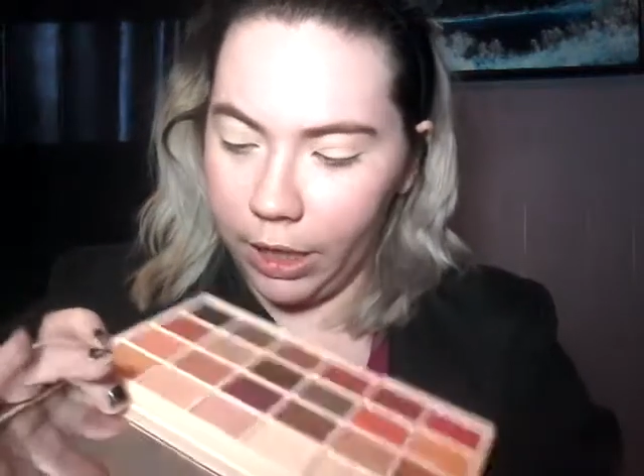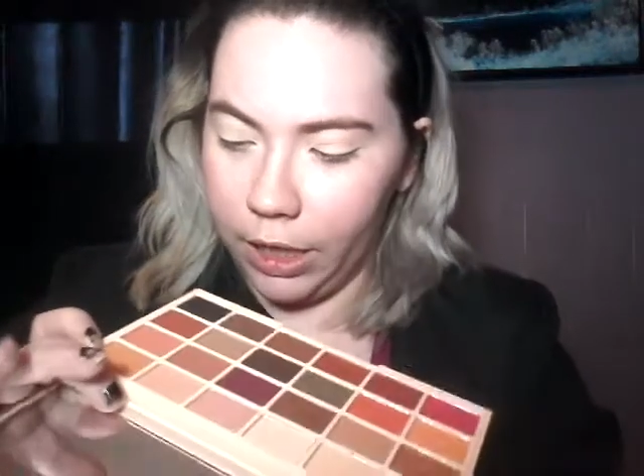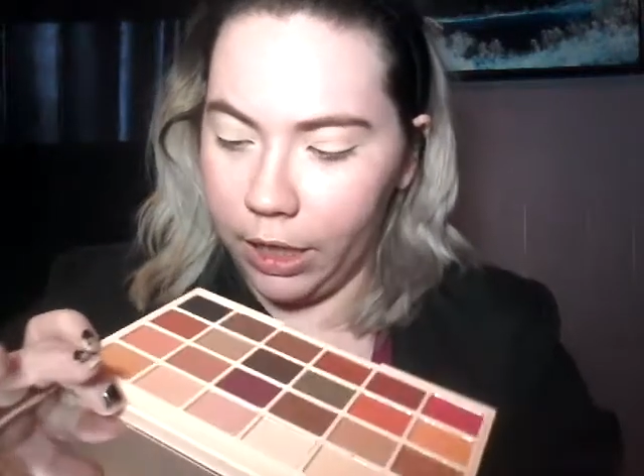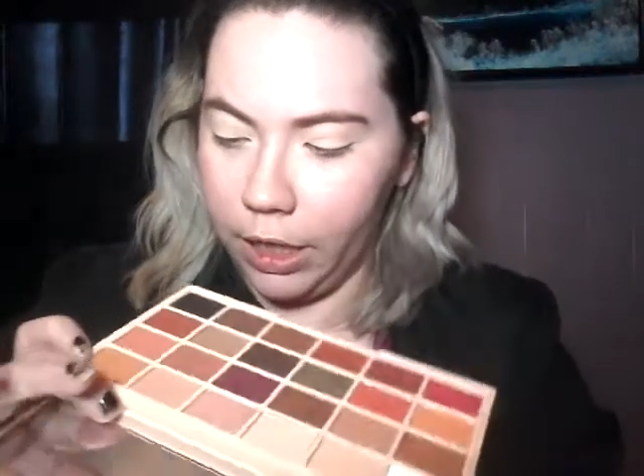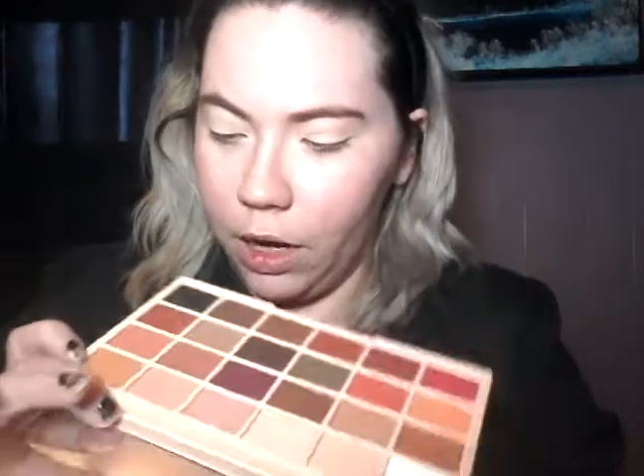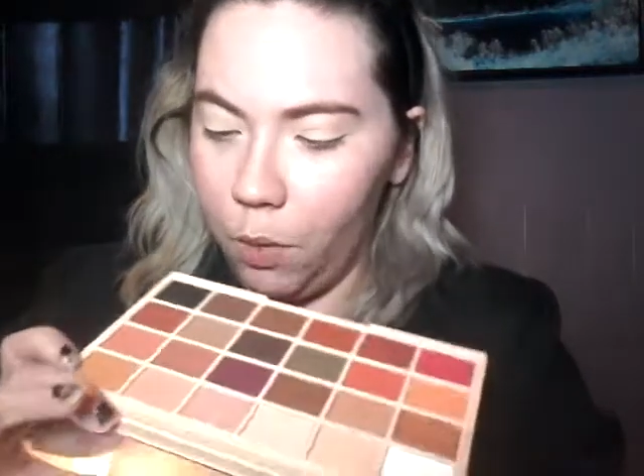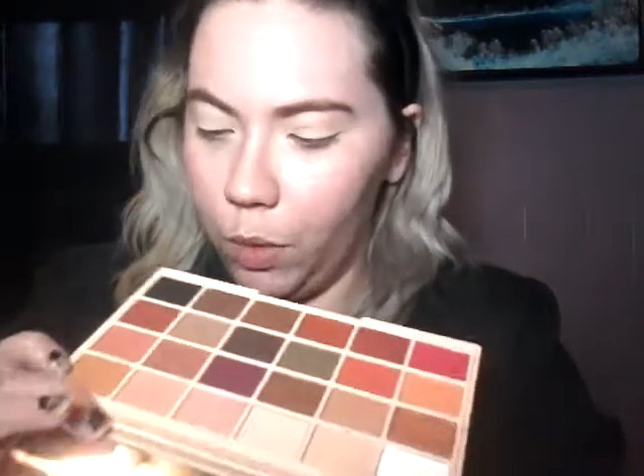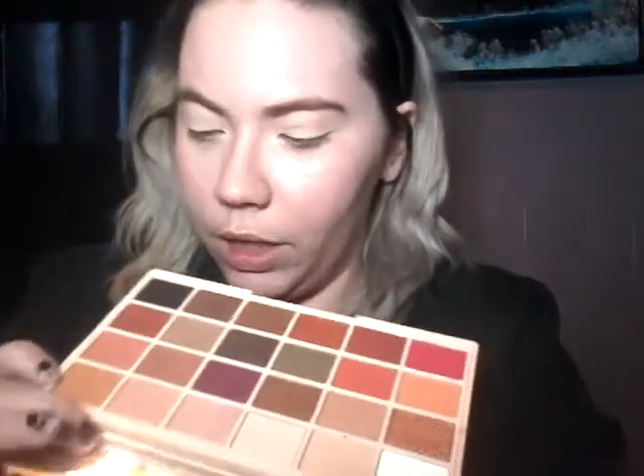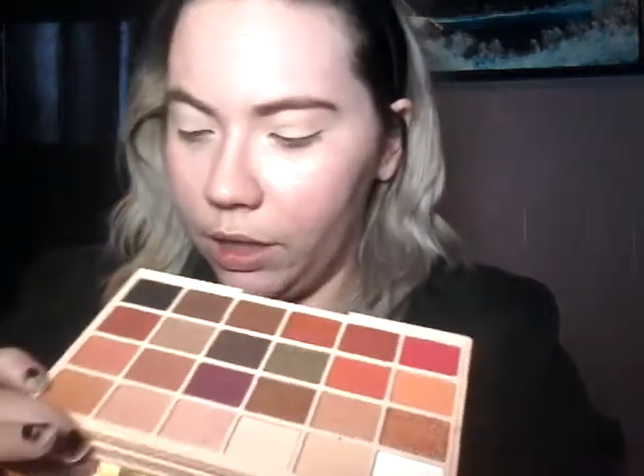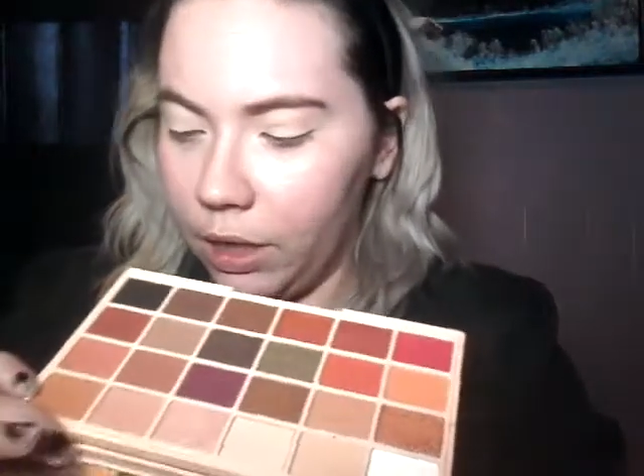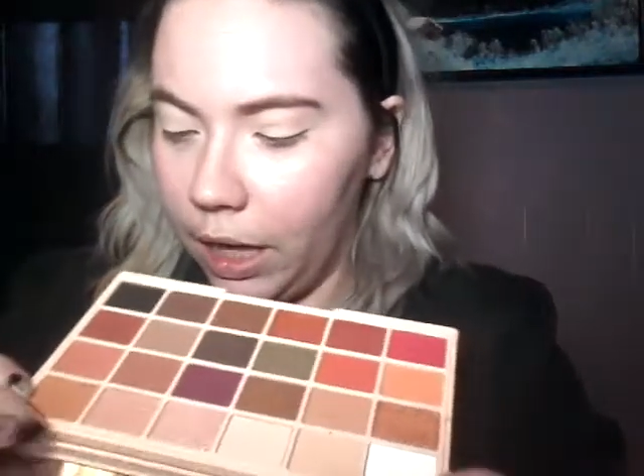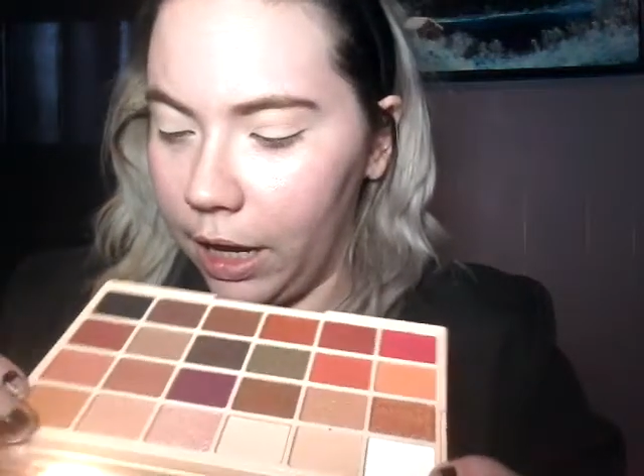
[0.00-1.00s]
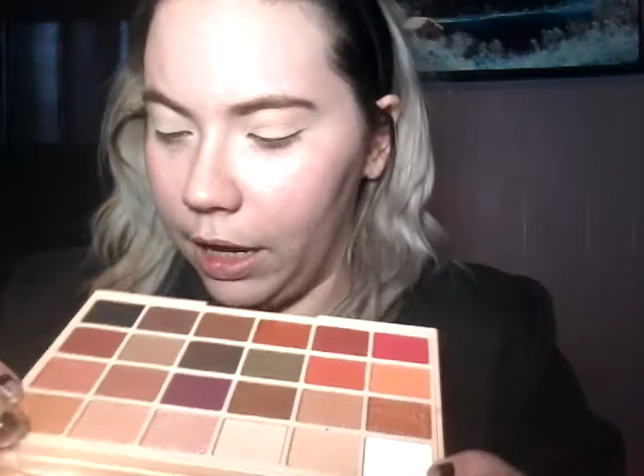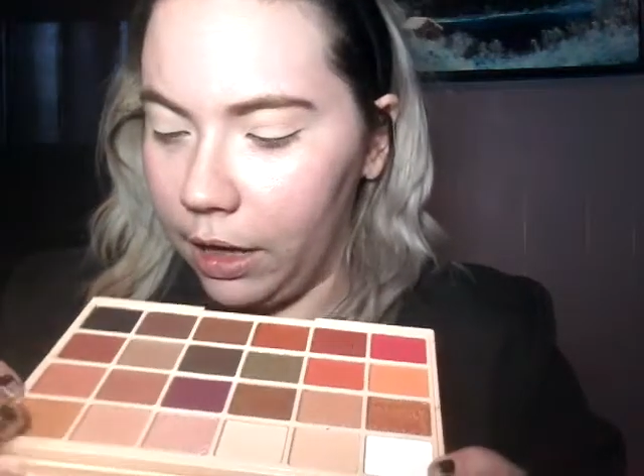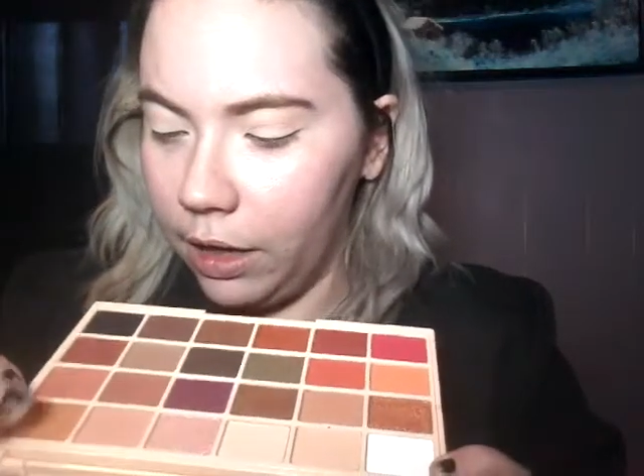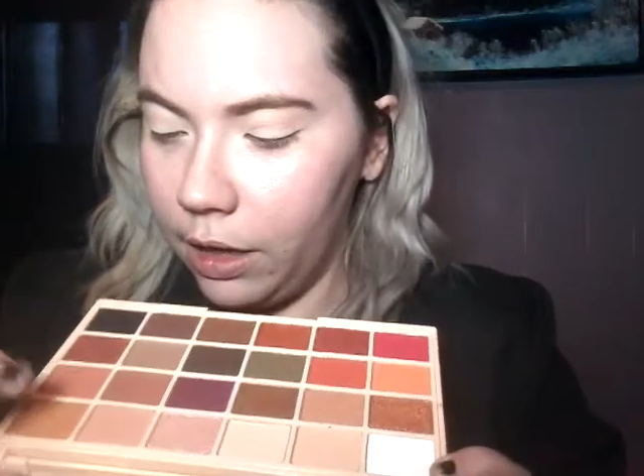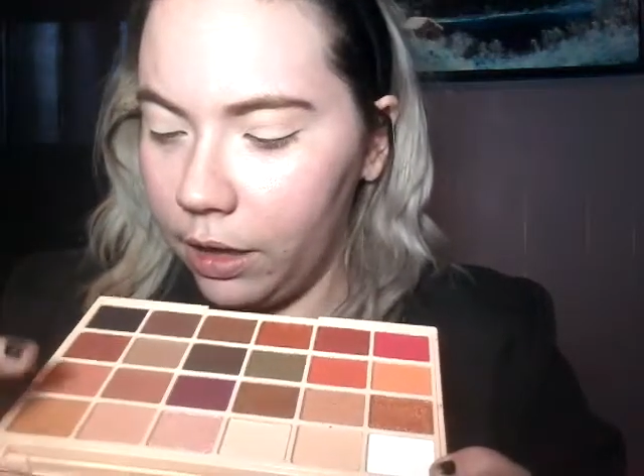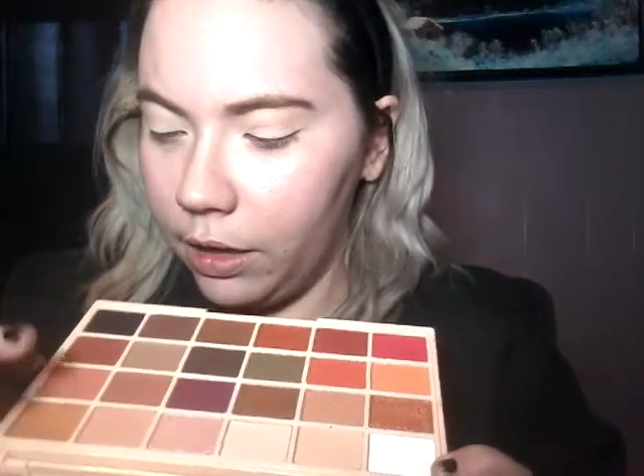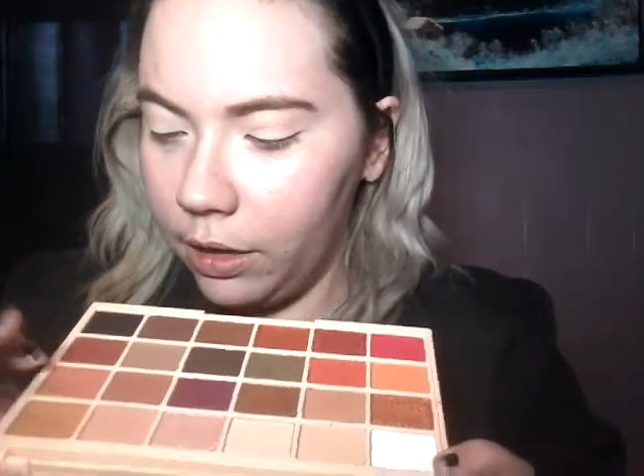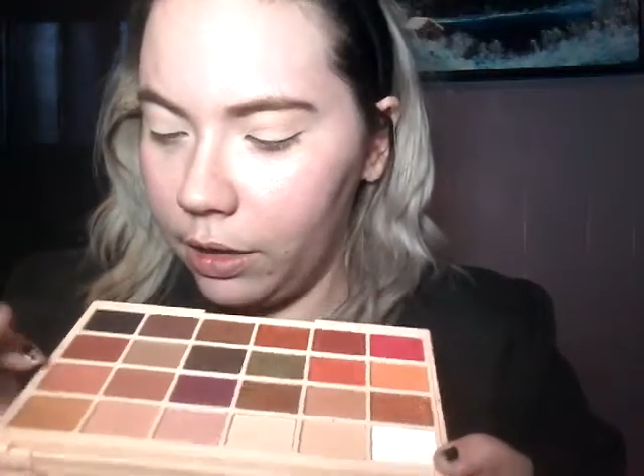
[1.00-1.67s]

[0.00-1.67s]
in with I